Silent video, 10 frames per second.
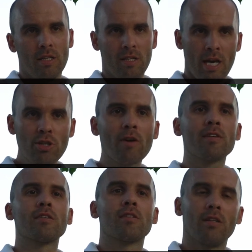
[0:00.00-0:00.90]
nice to have
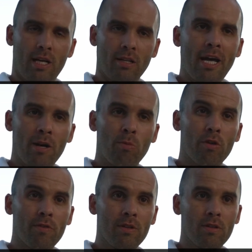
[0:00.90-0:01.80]
a like lighter
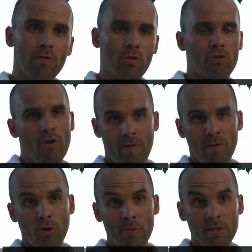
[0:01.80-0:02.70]
monofin for traveling
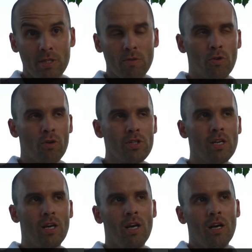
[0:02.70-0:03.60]
purposes, of course.
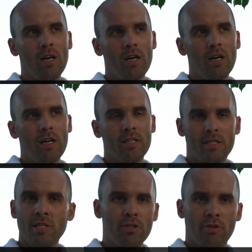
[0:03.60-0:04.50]
It's
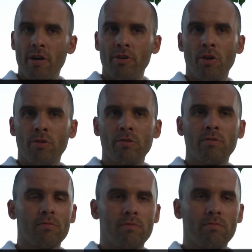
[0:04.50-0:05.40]
easier to carry it on,
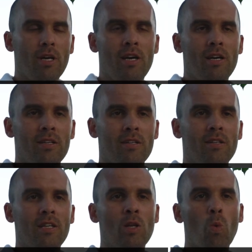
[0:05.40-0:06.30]
and
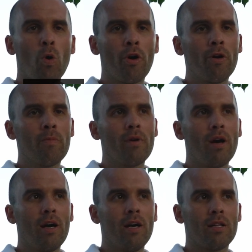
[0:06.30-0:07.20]
in the water,
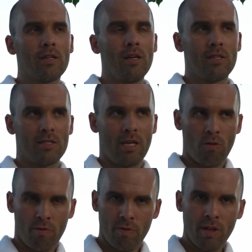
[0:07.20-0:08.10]
it's like
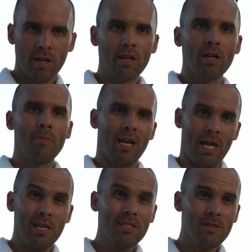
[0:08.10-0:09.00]
you feel it a bit
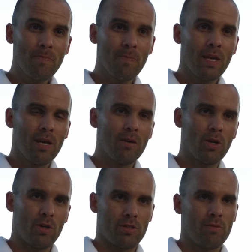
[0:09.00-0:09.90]
less
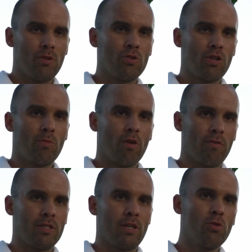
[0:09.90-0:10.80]
because usually
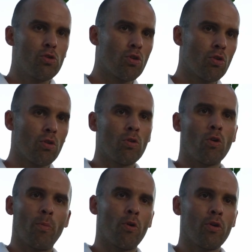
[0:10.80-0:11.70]
monofins are neutral
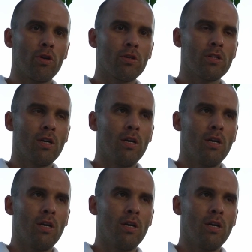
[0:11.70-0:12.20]
or buoyant.